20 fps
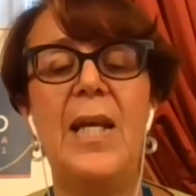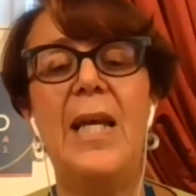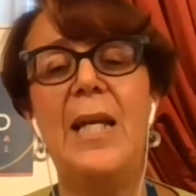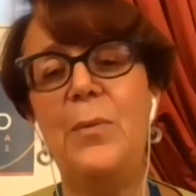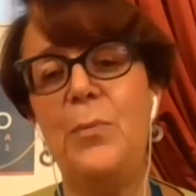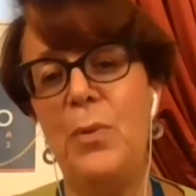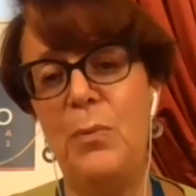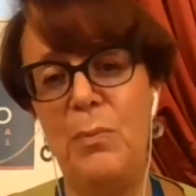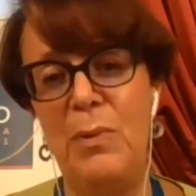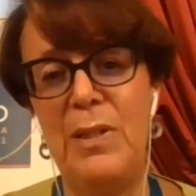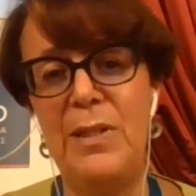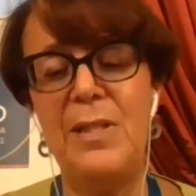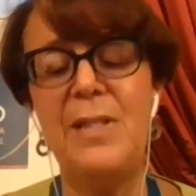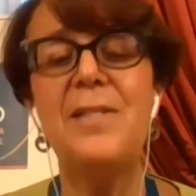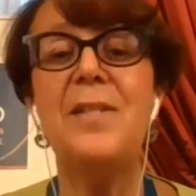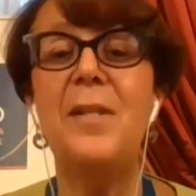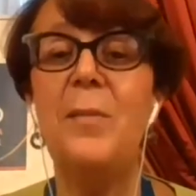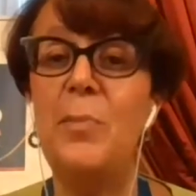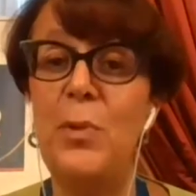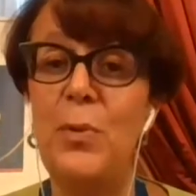And we will
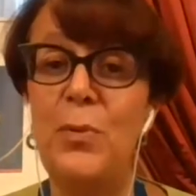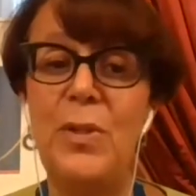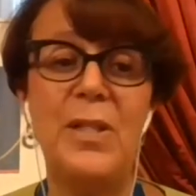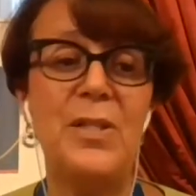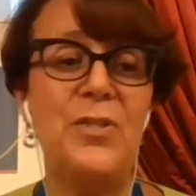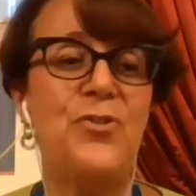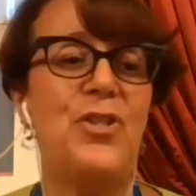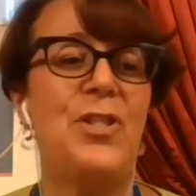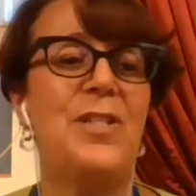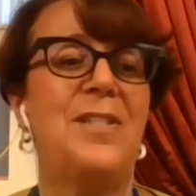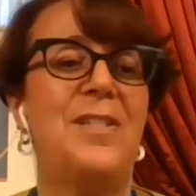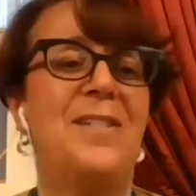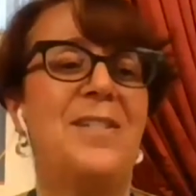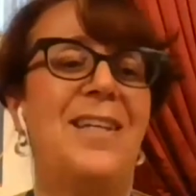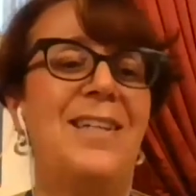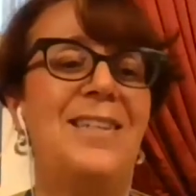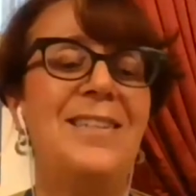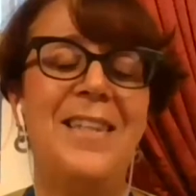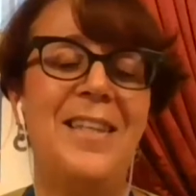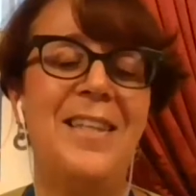distribute it just
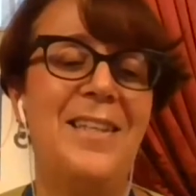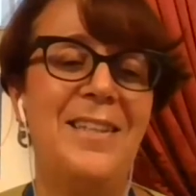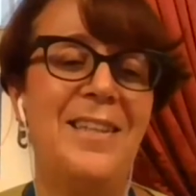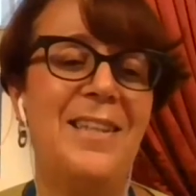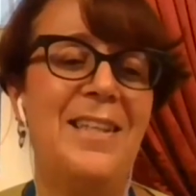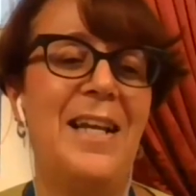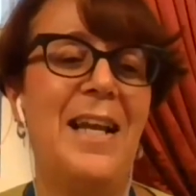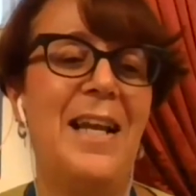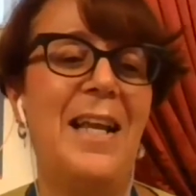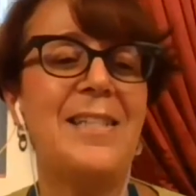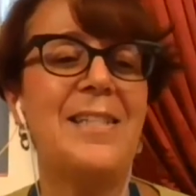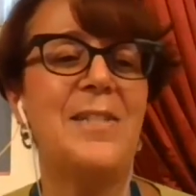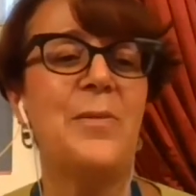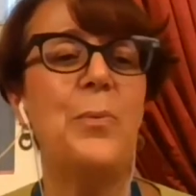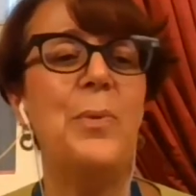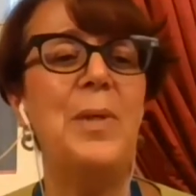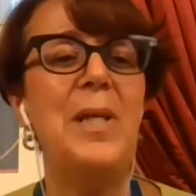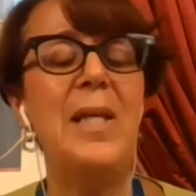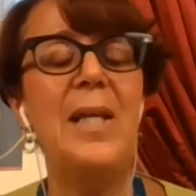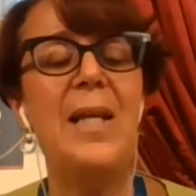in the next
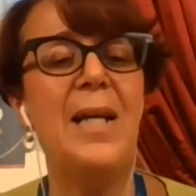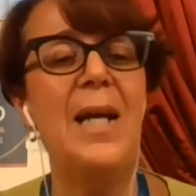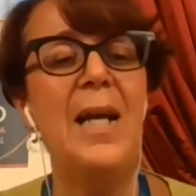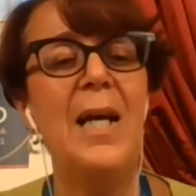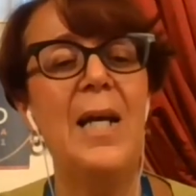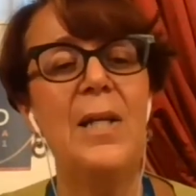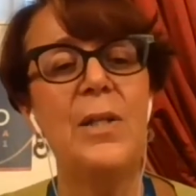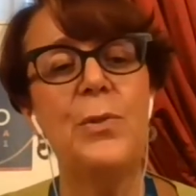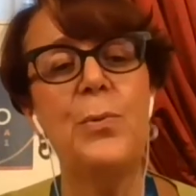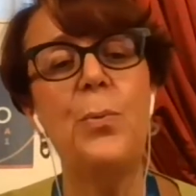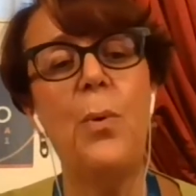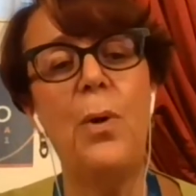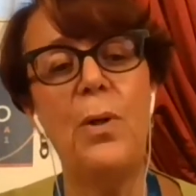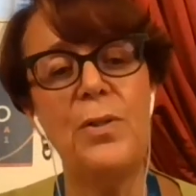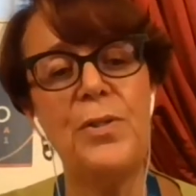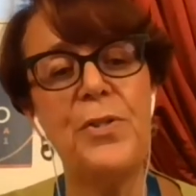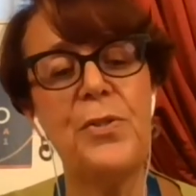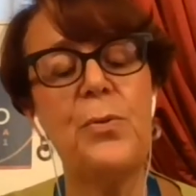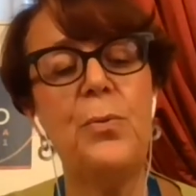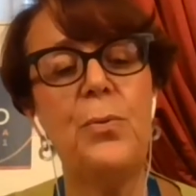week to all
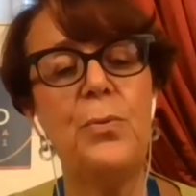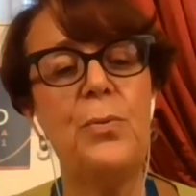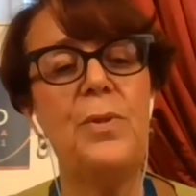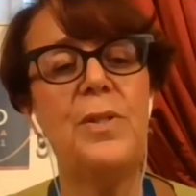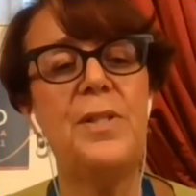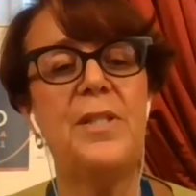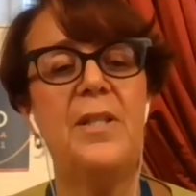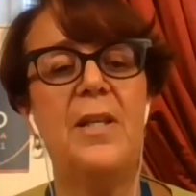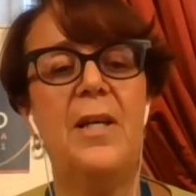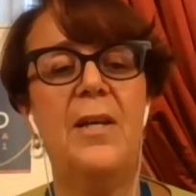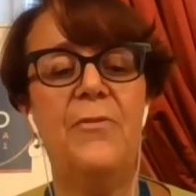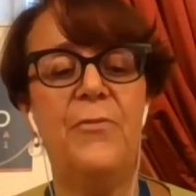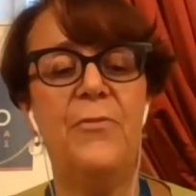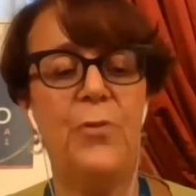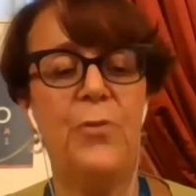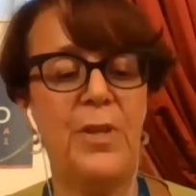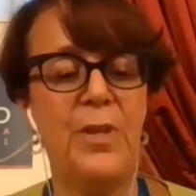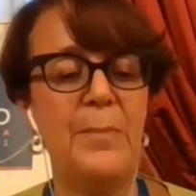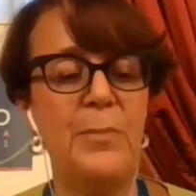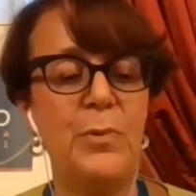schools
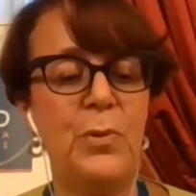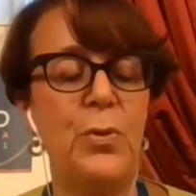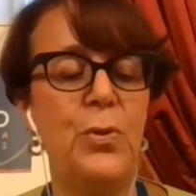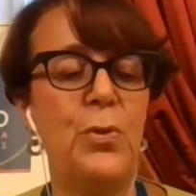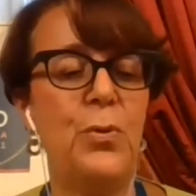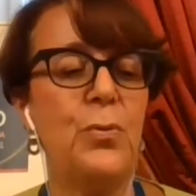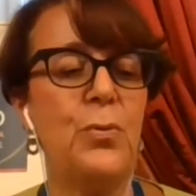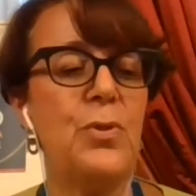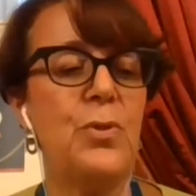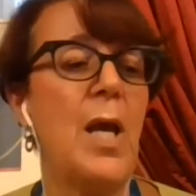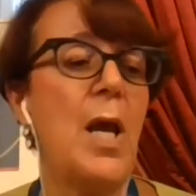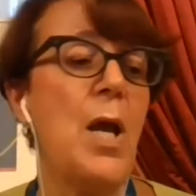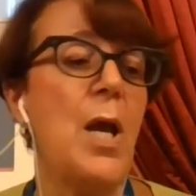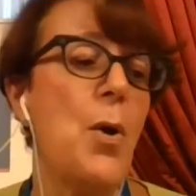for them to use.